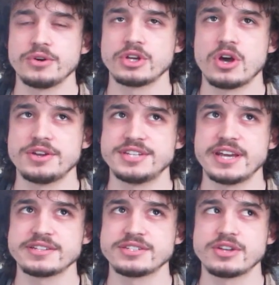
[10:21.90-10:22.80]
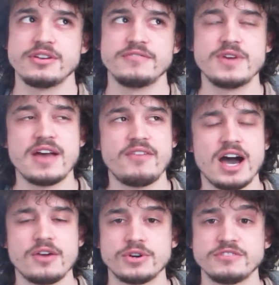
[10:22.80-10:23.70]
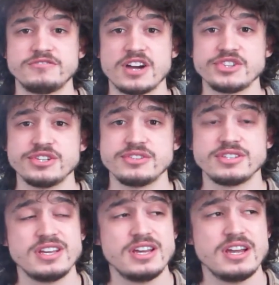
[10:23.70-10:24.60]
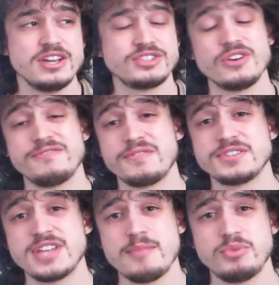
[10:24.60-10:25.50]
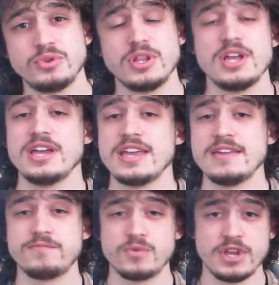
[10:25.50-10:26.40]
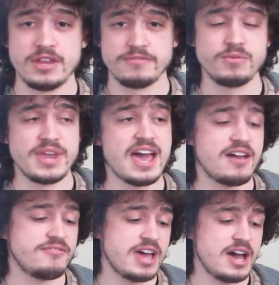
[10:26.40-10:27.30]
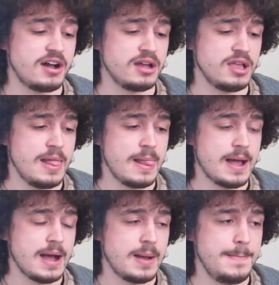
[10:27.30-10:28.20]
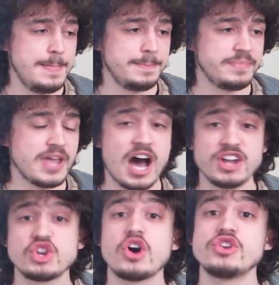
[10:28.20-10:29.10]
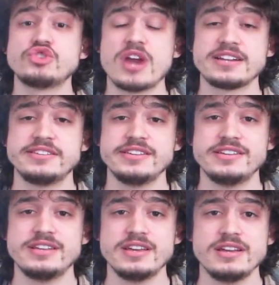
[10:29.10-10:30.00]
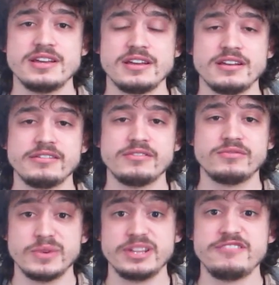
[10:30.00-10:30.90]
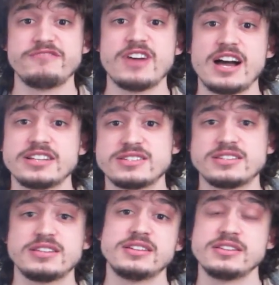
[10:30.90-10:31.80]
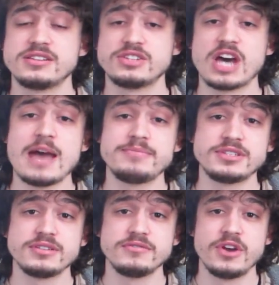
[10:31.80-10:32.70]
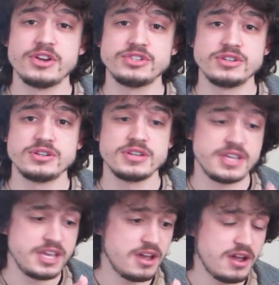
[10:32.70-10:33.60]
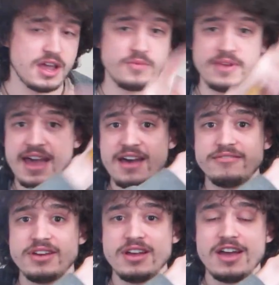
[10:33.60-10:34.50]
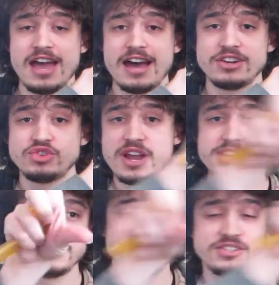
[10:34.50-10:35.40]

context. So if we have higher order functions. So for example, if we have our uncontracted, really fast typed version here, and we have our transient